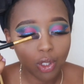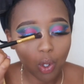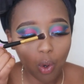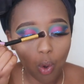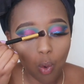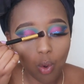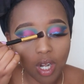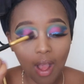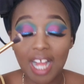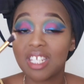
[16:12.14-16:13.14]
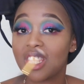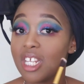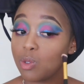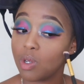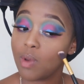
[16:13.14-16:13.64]
So now at 3
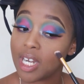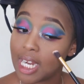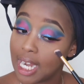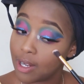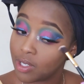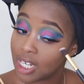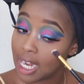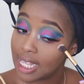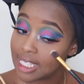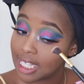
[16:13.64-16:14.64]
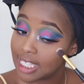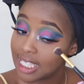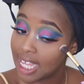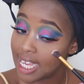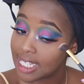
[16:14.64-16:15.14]
is when we are realizing that this
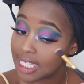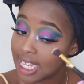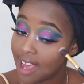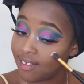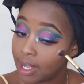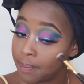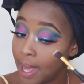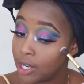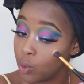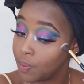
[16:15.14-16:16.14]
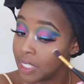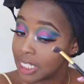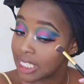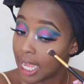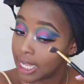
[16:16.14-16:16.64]
guy doesn't have Adobe
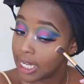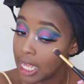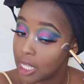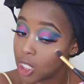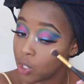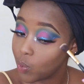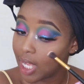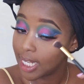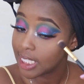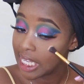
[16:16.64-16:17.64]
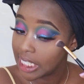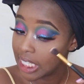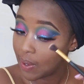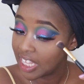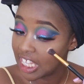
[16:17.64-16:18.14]
InDesign, then we can't edit
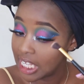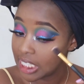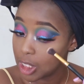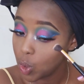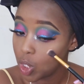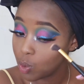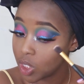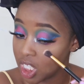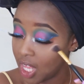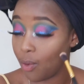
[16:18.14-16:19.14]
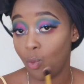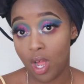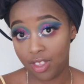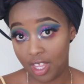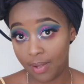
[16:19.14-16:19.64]
our things. So it was either
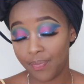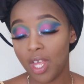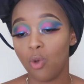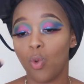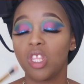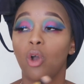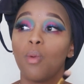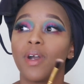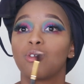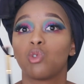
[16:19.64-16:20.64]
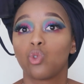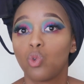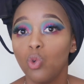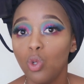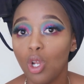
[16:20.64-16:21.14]
one thing: we either go back to
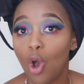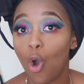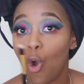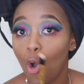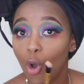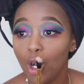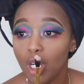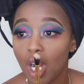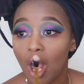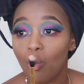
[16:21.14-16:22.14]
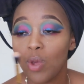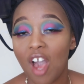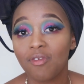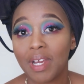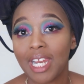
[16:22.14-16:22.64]
school or we
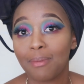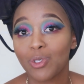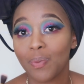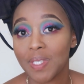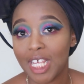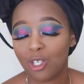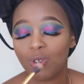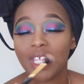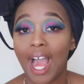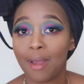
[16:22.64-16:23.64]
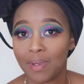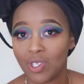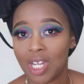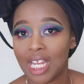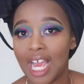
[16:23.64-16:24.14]
have my laptop sent, because I
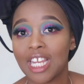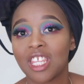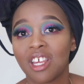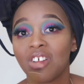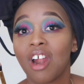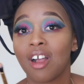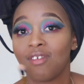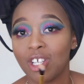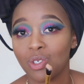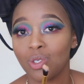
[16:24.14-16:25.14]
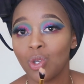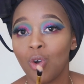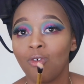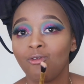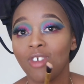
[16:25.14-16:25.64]
personally had the crack version
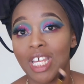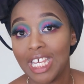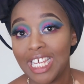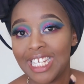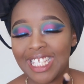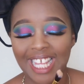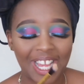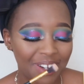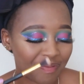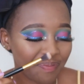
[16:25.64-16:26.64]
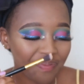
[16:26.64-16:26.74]
of InDesign.